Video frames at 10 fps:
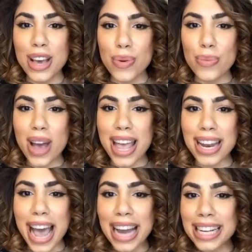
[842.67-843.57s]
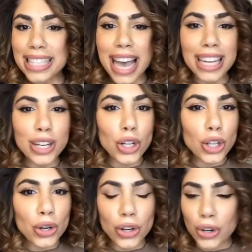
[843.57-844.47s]
when anxiety no
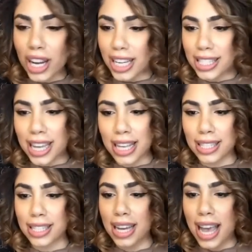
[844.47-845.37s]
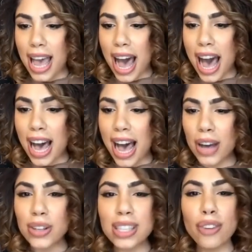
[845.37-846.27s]
longer exists? How
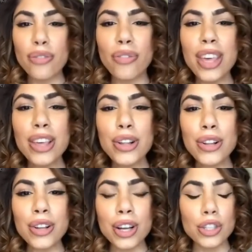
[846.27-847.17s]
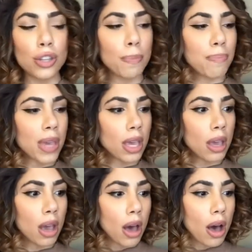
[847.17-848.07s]
does it feel to be
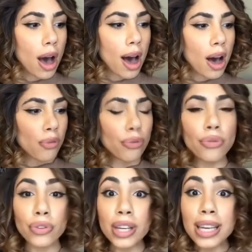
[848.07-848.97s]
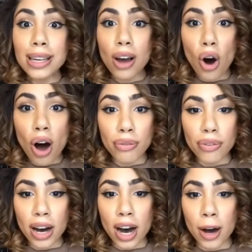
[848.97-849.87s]
free of
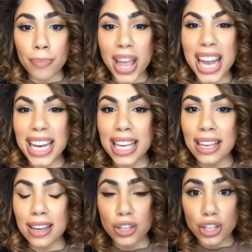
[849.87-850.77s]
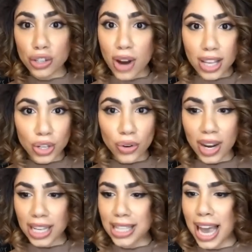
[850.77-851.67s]
any stress or
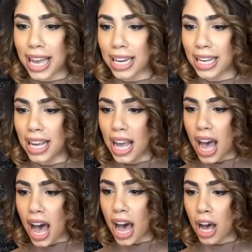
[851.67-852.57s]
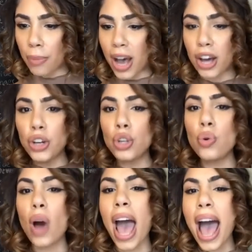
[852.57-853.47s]
anxiety? How do you
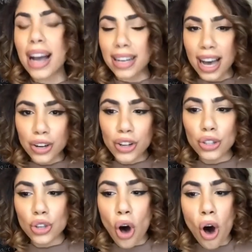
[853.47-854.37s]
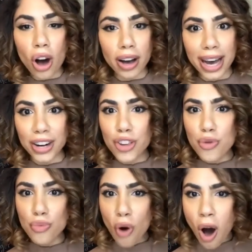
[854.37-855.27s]
act? How do you talk? How do you
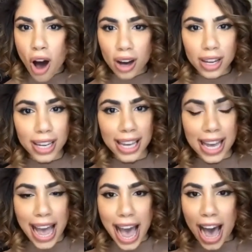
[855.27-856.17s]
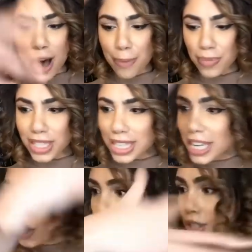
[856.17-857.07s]
walk? See
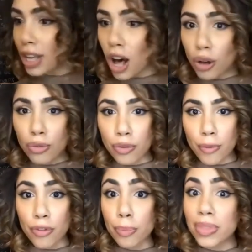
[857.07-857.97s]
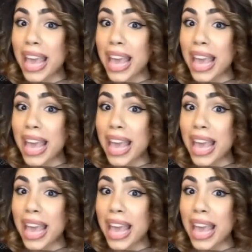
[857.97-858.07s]
yourself from the